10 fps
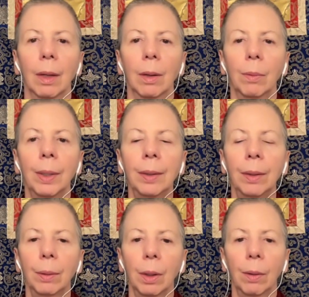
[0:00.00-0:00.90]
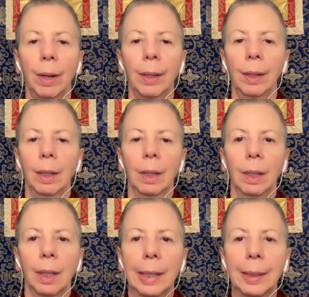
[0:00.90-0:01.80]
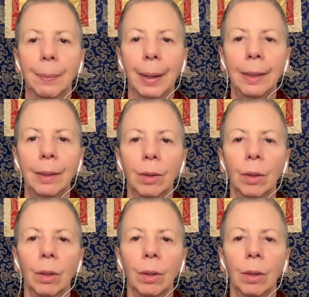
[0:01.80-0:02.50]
And the reason to regret is based